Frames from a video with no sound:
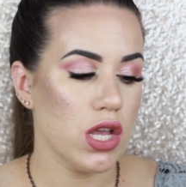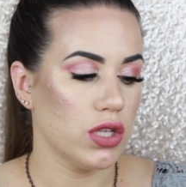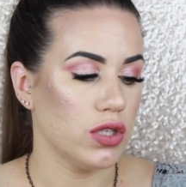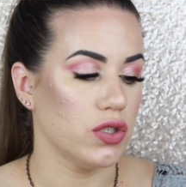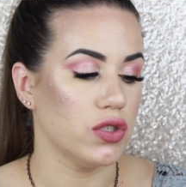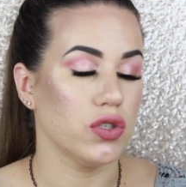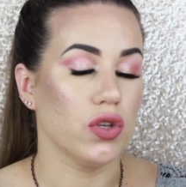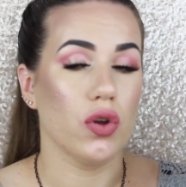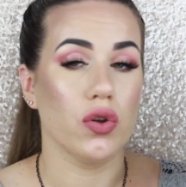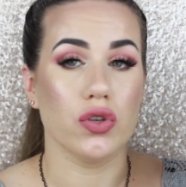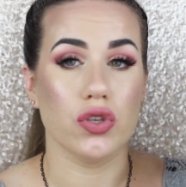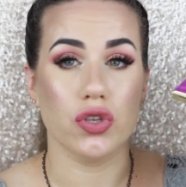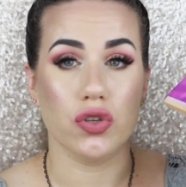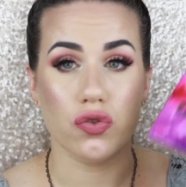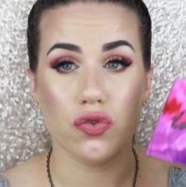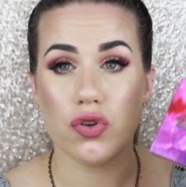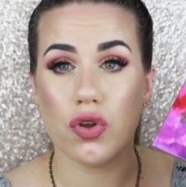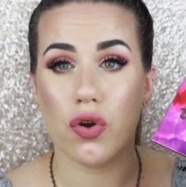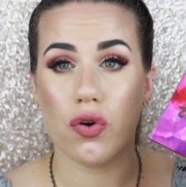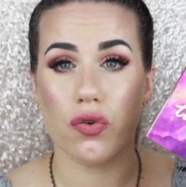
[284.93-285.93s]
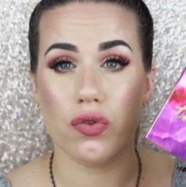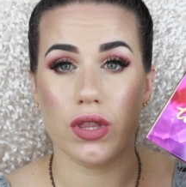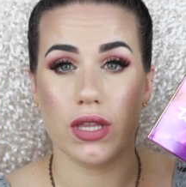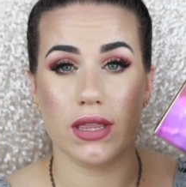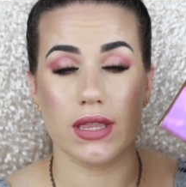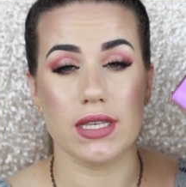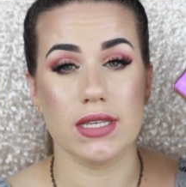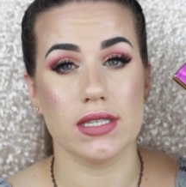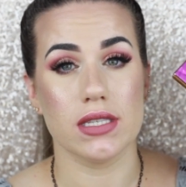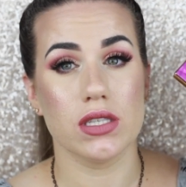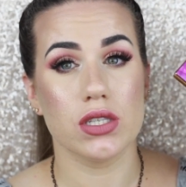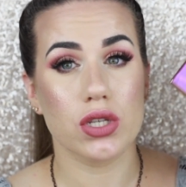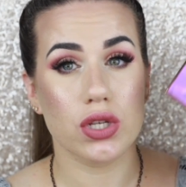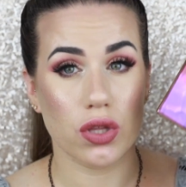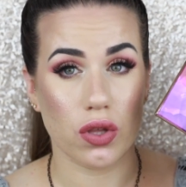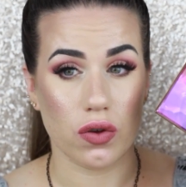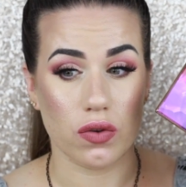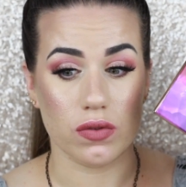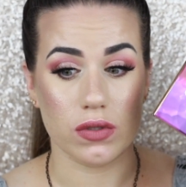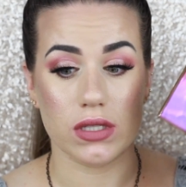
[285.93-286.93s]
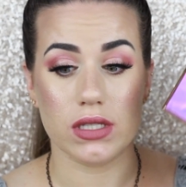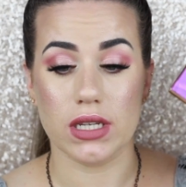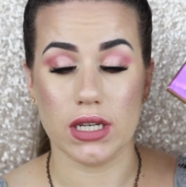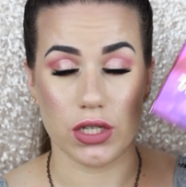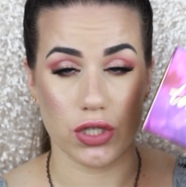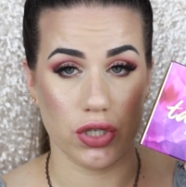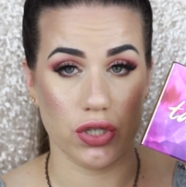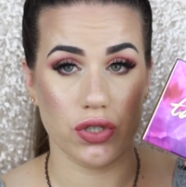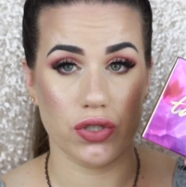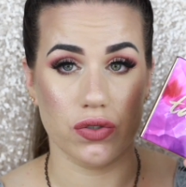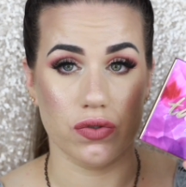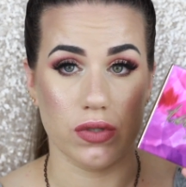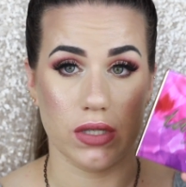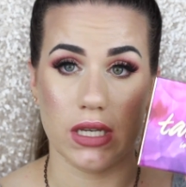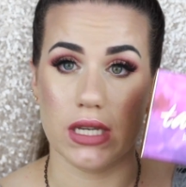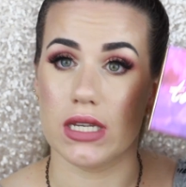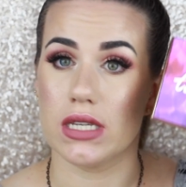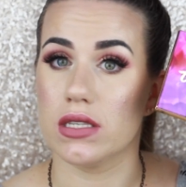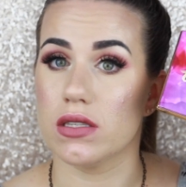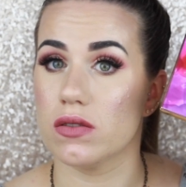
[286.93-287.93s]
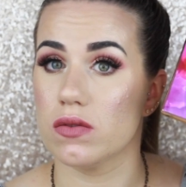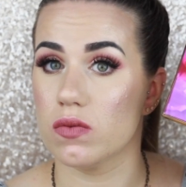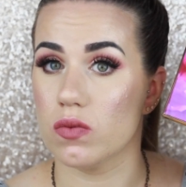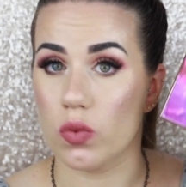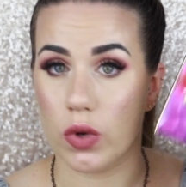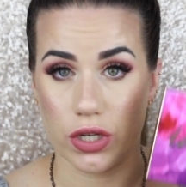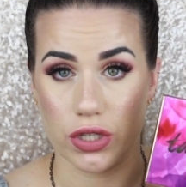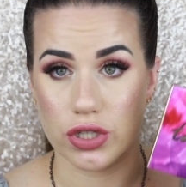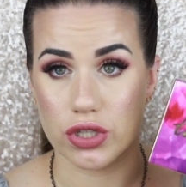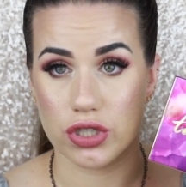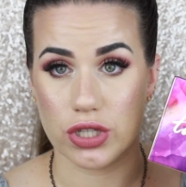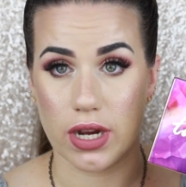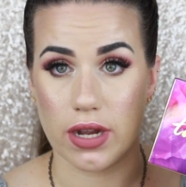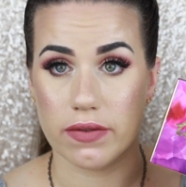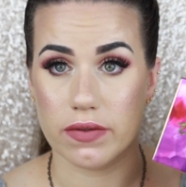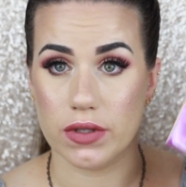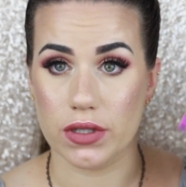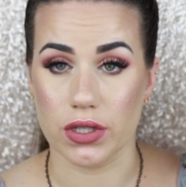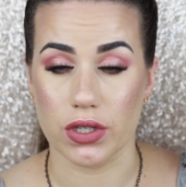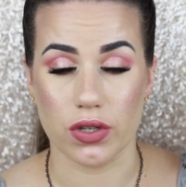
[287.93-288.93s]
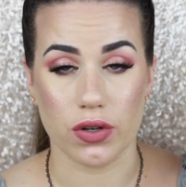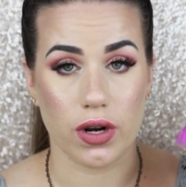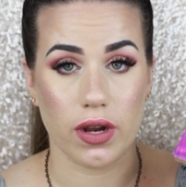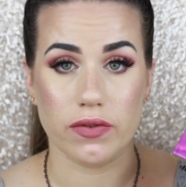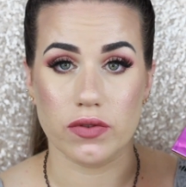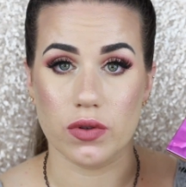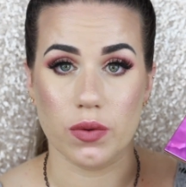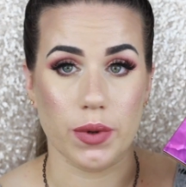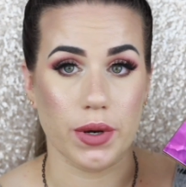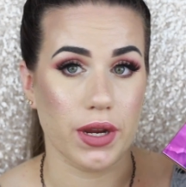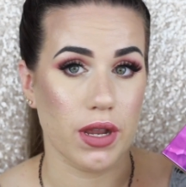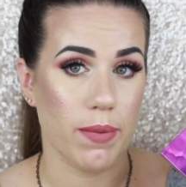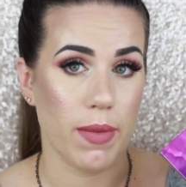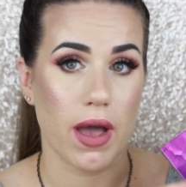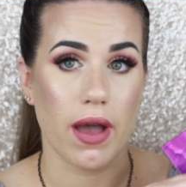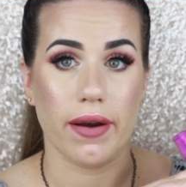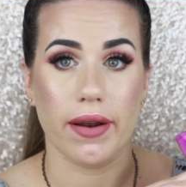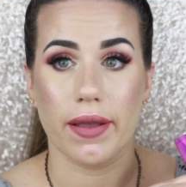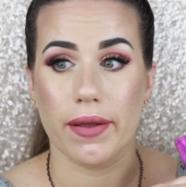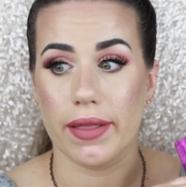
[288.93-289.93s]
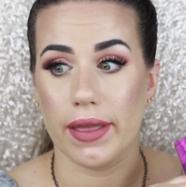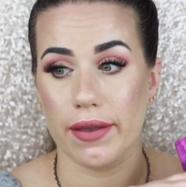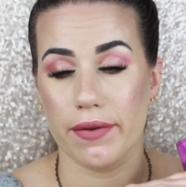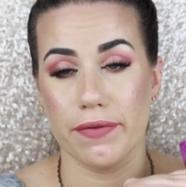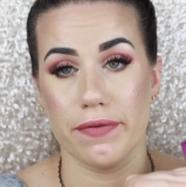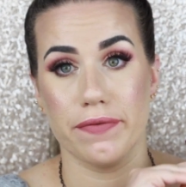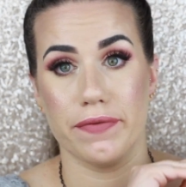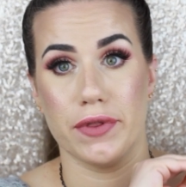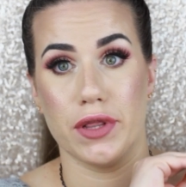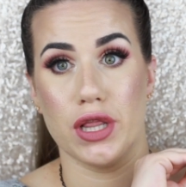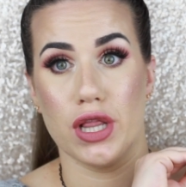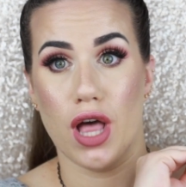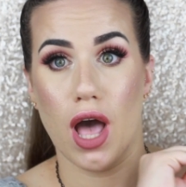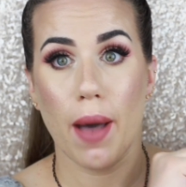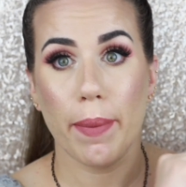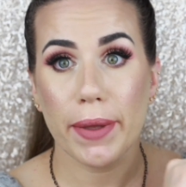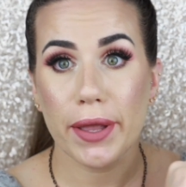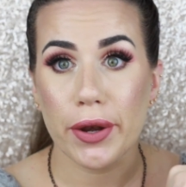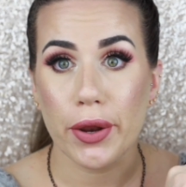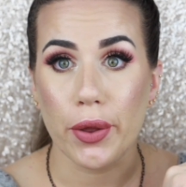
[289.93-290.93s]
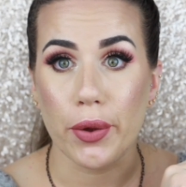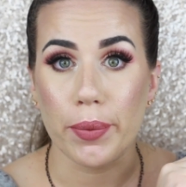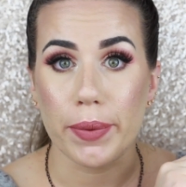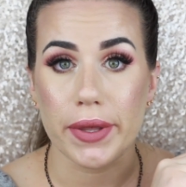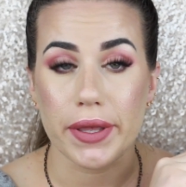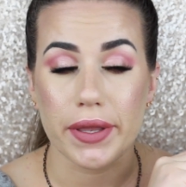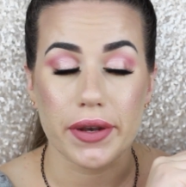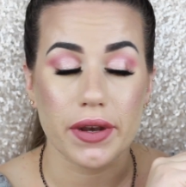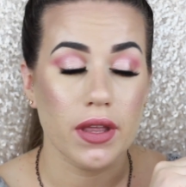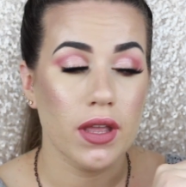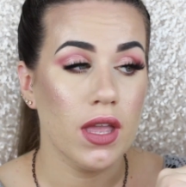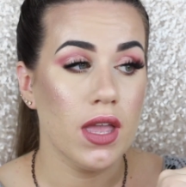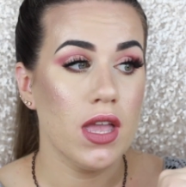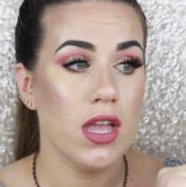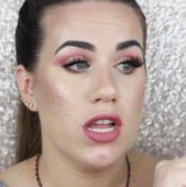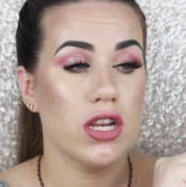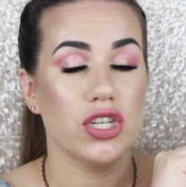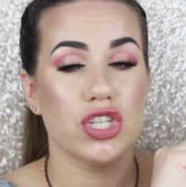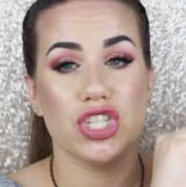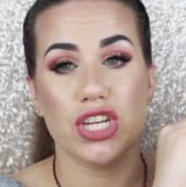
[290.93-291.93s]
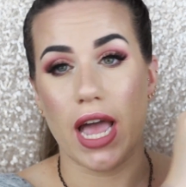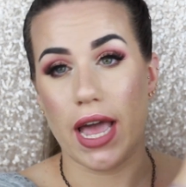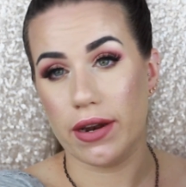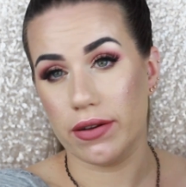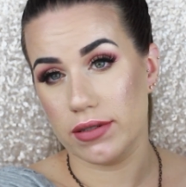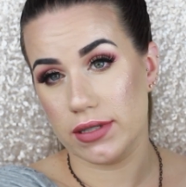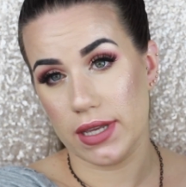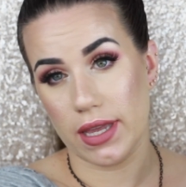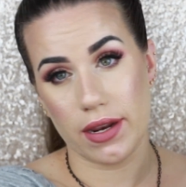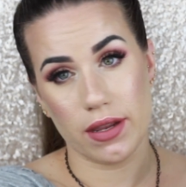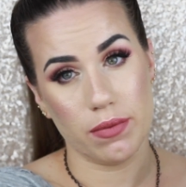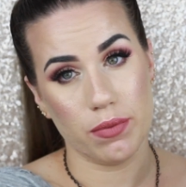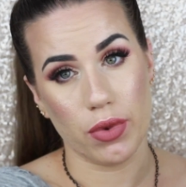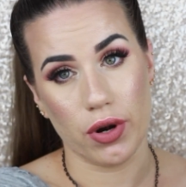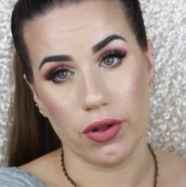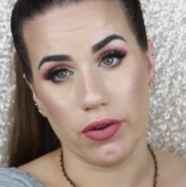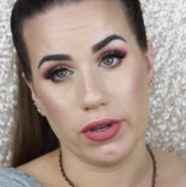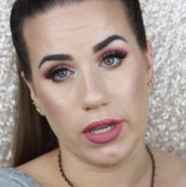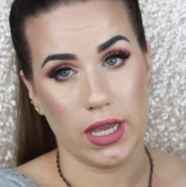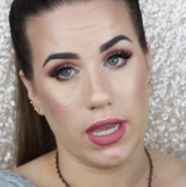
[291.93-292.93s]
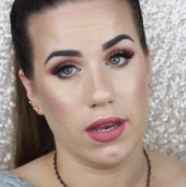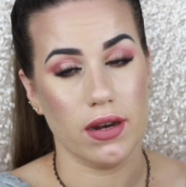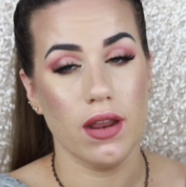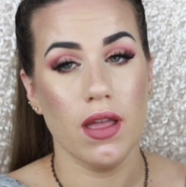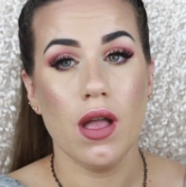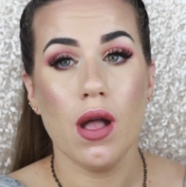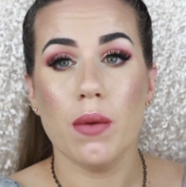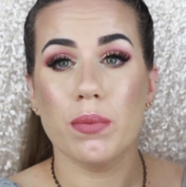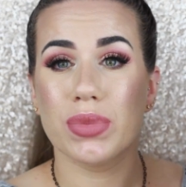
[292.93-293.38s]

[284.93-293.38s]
And so you know that this is closed in your suitcase when you're traveling. You don't have to worry about it like flopping open, shadows getting broken.